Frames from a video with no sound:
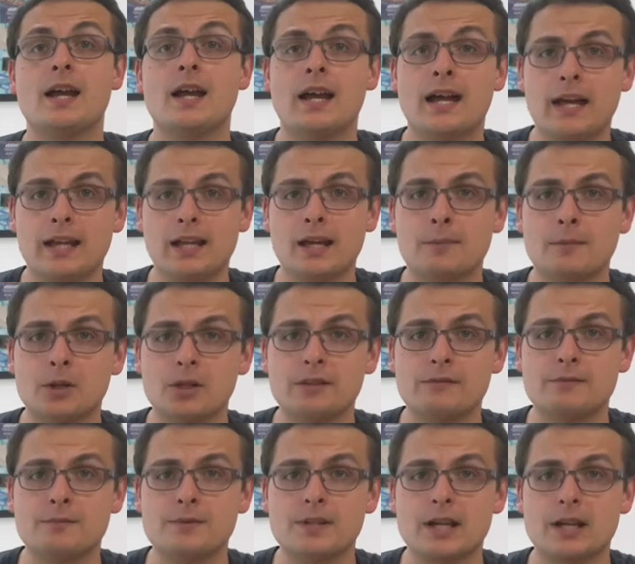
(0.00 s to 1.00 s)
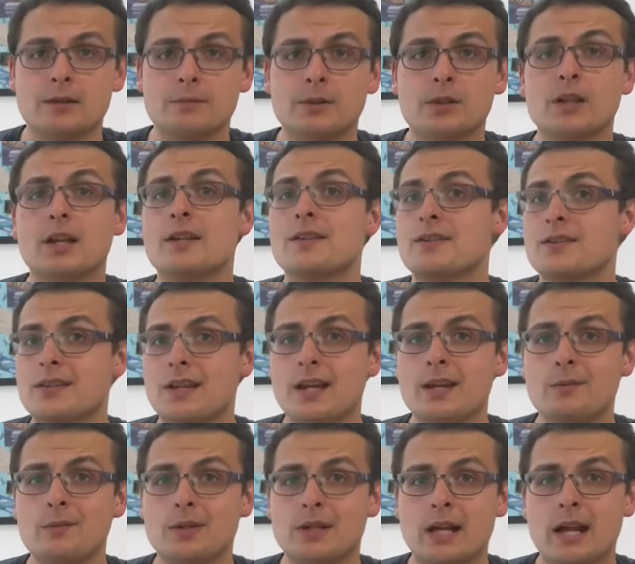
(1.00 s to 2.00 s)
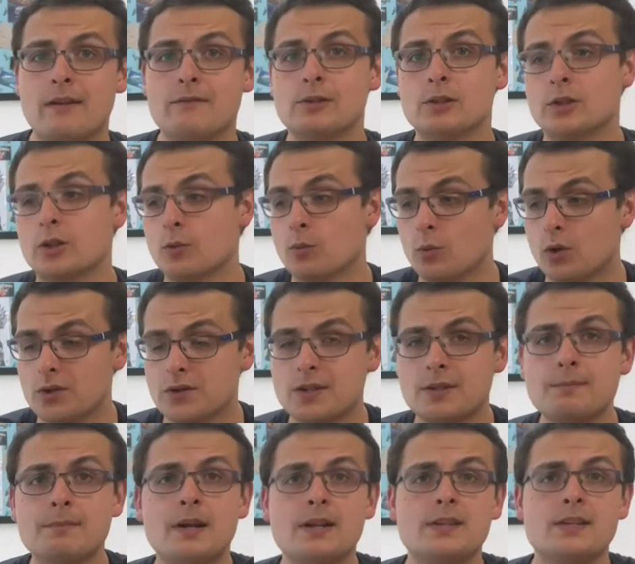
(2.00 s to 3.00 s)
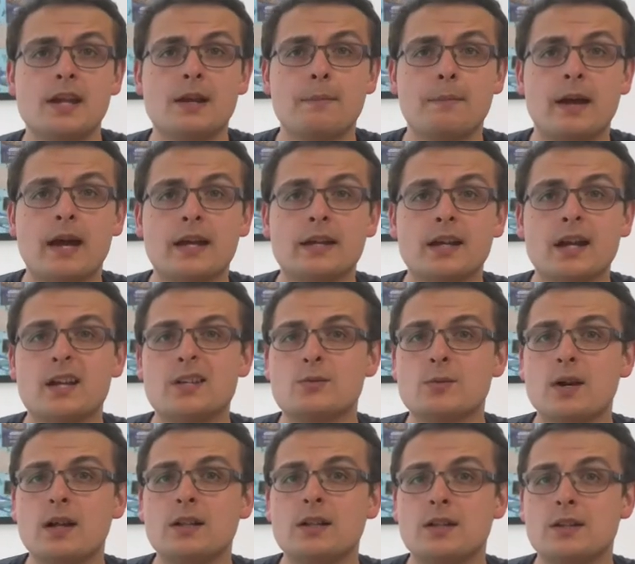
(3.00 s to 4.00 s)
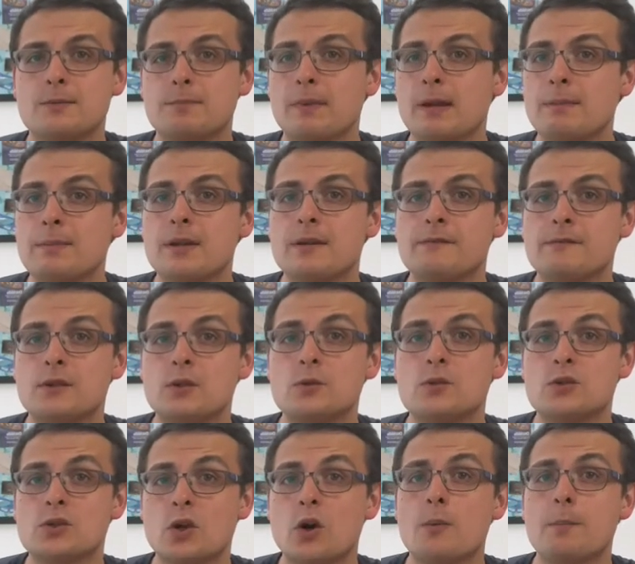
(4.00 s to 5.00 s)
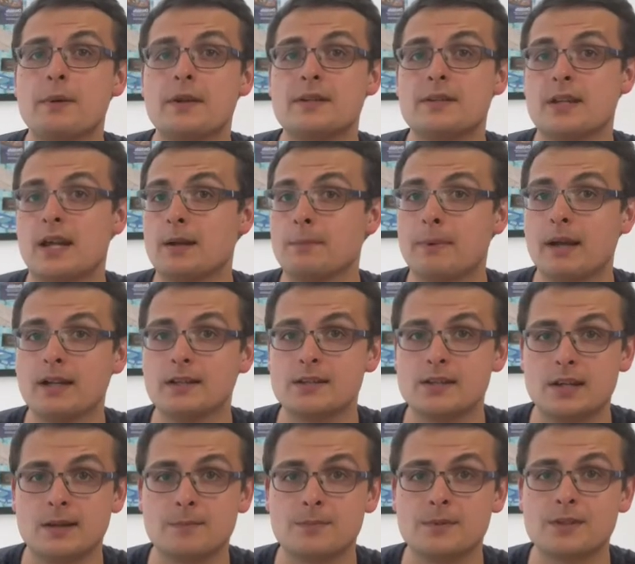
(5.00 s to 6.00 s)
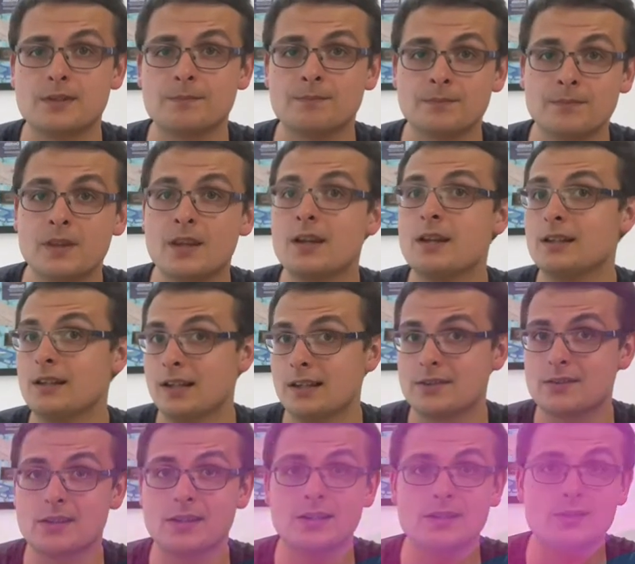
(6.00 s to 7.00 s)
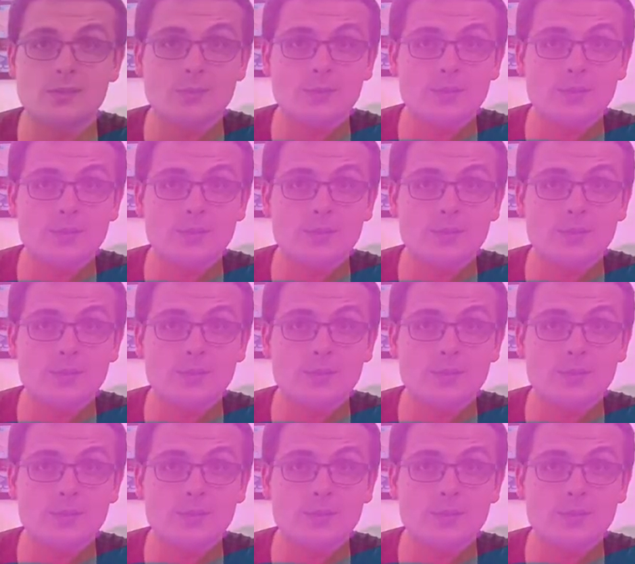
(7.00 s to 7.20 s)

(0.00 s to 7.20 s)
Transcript: Hey, I'm Ollie from Techable, and today we're going to have a look at what's in my tech bag, as well as maybe a few top tech bag tips. Let's get into it.